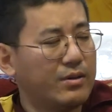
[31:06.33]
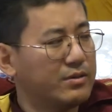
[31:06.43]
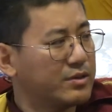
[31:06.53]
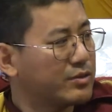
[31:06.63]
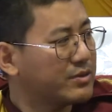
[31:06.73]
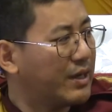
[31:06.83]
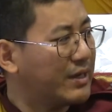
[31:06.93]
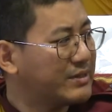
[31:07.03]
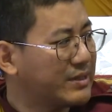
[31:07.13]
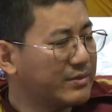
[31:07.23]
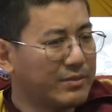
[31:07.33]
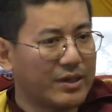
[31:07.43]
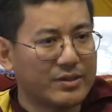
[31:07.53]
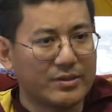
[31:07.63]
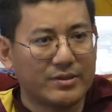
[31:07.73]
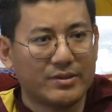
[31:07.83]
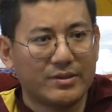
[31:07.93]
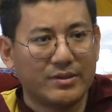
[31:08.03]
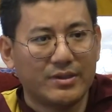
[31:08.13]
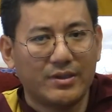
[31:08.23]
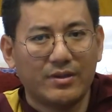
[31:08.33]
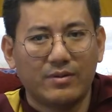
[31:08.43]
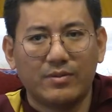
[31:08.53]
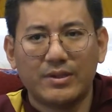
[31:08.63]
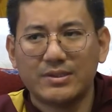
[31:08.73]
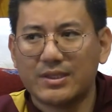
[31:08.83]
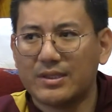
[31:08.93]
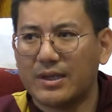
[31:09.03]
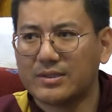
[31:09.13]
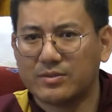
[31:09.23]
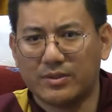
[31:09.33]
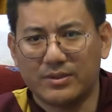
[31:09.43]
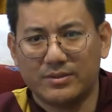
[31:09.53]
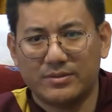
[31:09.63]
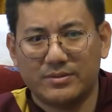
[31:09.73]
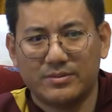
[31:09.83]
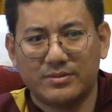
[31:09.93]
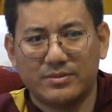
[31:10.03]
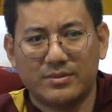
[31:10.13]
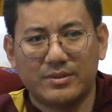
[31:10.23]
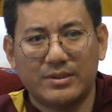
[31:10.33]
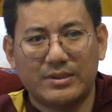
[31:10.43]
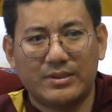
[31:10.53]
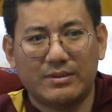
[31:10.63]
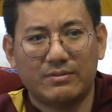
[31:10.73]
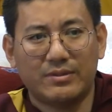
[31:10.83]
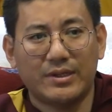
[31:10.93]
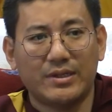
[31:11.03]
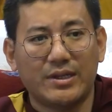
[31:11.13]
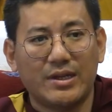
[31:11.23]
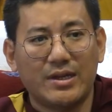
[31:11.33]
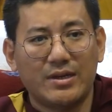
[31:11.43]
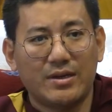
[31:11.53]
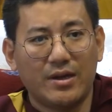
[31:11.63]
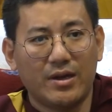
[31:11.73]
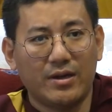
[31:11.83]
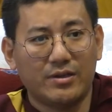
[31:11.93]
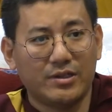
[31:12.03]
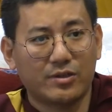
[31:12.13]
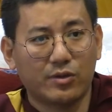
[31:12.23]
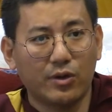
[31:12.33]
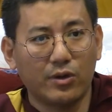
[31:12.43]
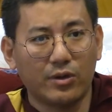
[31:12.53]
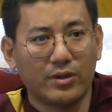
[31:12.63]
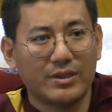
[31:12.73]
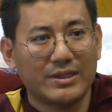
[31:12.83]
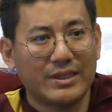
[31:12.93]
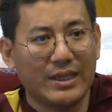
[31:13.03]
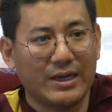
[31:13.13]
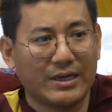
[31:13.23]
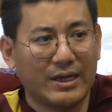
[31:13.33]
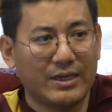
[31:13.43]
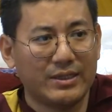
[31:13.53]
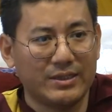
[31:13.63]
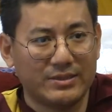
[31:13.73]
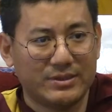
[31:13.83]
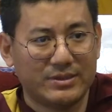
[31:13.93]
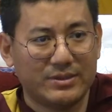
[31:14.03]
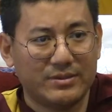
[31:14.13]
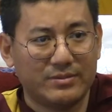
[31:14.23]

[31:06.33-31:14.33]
recognizing mother. What is the next one? Right? Recall their kindness.